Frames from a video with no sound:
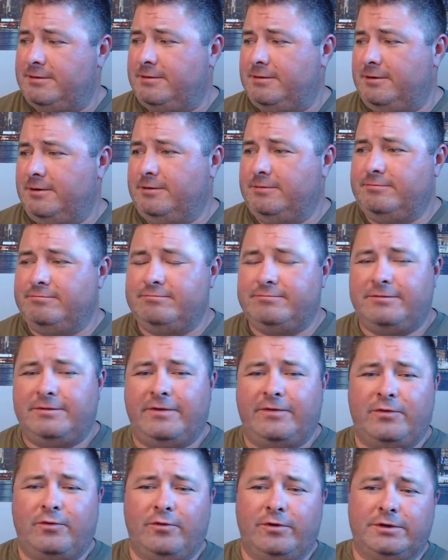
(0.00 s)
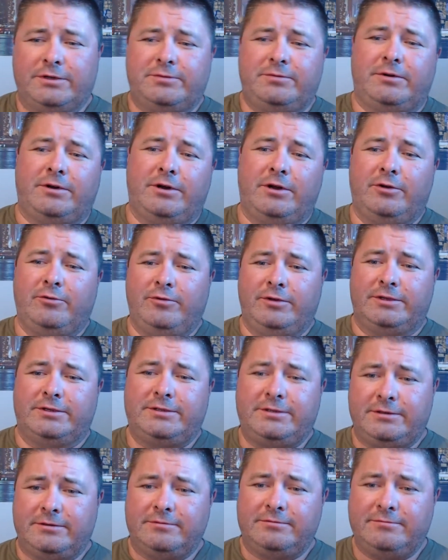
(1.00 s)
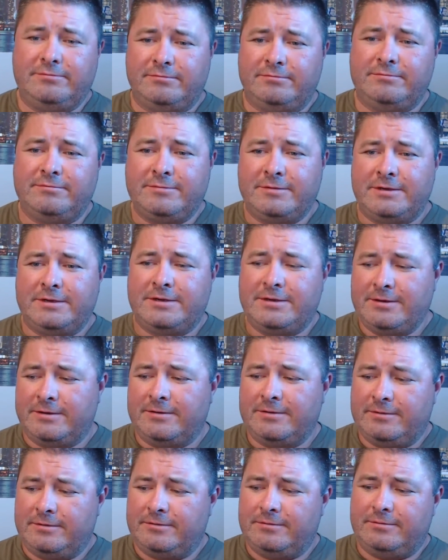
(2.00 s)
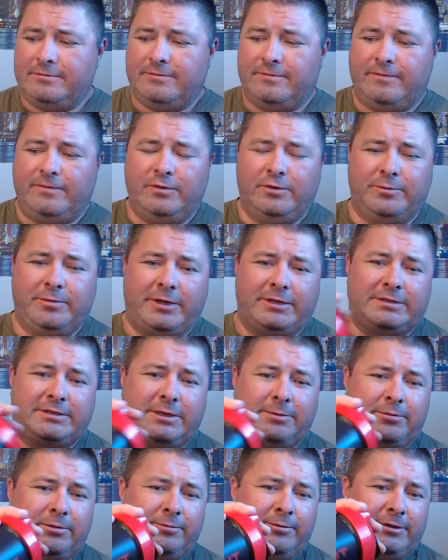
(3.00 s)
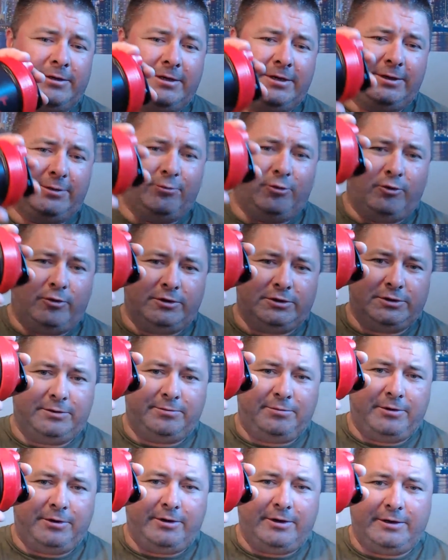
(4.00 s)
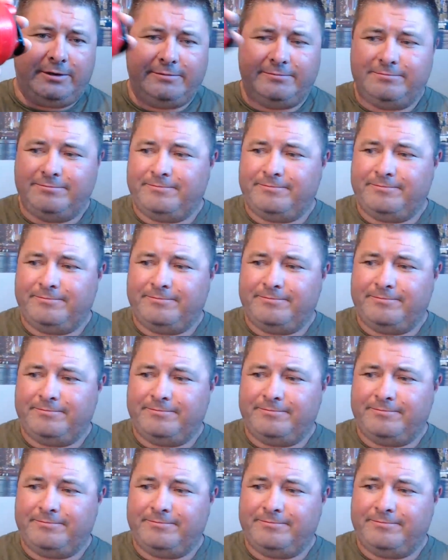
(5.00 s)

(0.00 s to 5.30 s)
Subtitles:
of course, we are always fueled by Supplement King, Portage la Prairie.